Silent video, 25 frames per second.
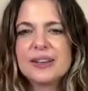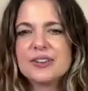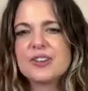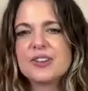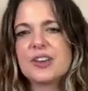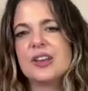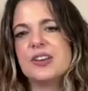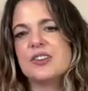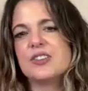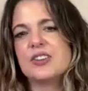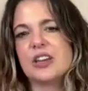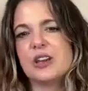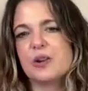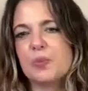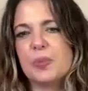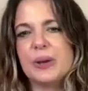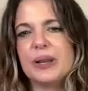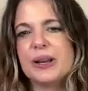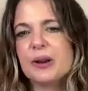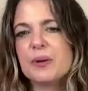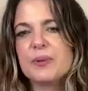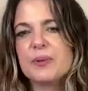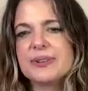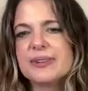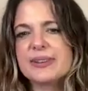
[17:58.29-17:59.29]
and changing and we
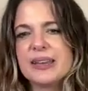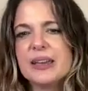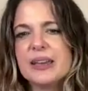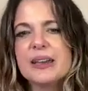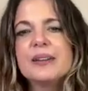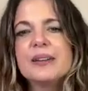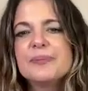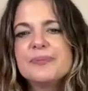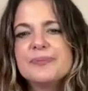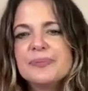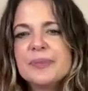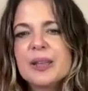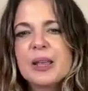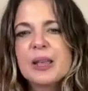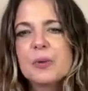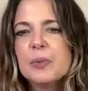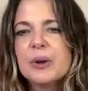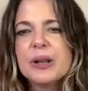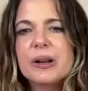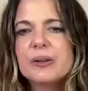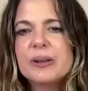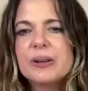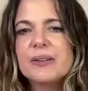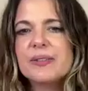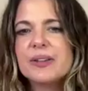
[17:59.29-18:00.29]
don't see it.
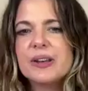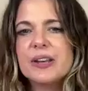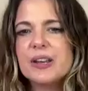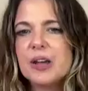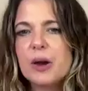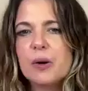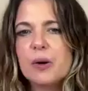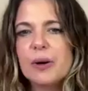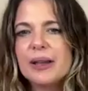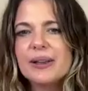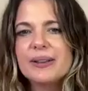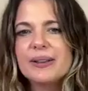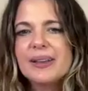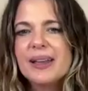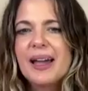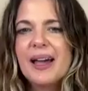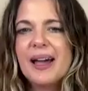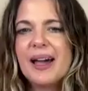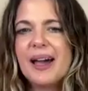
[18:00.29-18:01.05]
We don't even know it.